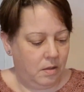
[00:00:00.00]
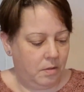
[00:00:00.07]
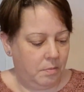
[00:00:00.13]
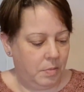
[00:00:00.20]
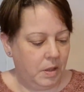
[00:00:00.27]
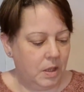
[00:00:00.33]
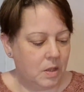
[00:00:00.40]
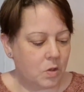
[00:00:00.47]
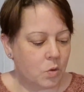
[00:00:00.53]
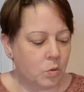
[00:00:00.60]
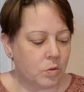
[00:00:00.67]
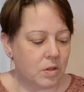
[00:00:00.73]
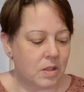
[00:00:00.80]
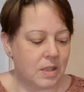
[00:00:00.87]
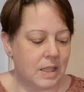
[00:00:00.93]
but it's called
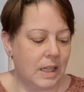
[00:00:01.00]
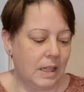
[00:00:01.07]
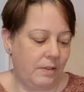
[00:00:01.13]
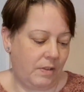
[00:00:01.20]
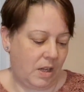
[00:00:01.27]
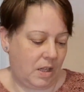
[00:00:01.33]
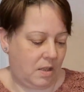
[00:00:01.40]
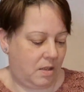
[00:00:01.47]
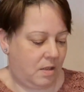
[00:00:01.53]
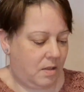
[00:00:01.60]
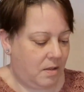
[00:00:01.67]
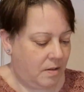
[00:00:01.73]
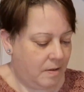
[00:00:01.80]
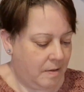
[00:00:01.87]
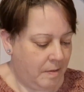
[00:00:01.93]
the Tilly Vest
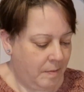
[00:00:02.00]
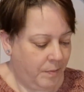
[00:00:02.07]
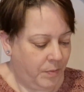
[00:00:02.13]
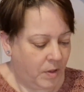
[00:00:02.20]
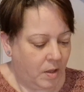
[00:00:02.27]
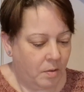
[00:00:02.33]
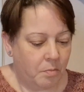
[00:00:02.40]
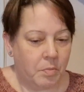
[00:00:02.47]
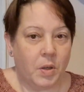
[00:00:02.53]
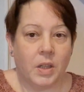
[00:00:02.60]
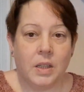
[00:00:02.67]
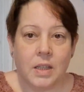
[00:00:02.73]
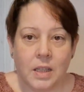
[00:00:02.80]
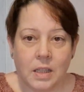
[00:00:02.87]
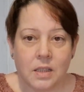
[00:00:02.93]
by
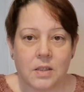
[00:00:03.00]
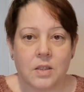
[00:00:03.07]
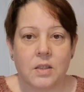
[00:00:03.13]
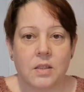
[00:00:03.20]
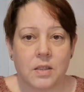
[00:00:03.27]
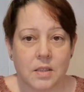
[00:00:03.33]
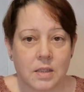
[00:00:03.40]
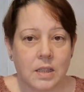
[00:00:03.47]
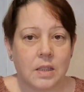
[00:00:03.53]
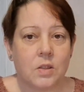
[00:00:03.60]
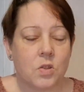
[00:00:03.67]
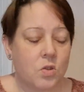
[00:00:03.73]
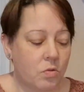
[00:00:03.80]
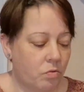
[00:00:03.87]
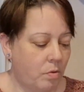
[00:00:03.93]
Knit
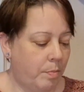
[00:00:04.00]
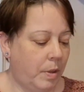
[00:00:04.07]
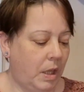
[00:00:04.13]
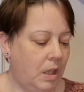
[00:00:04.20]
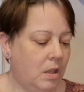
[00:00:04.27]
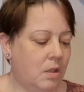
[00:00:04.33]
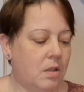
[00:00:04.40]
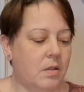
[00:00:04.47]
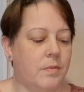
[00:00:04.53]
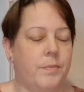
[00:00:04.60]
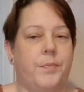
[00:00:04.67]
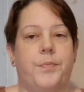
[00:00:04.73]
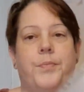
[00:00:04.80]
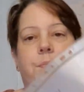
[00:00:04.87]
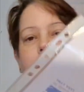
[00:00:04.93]
Stitch Repeat.
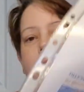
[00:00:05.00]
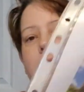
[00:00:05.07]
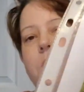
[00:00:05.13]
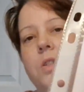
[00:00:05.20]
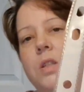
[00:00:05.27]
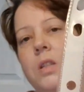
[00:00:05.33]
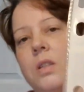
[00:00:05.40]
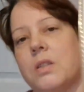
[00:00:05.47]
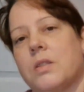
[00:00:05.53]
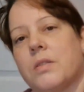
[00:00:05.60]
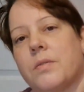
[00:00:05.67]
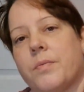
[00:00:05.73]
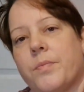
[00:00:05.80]
There she is.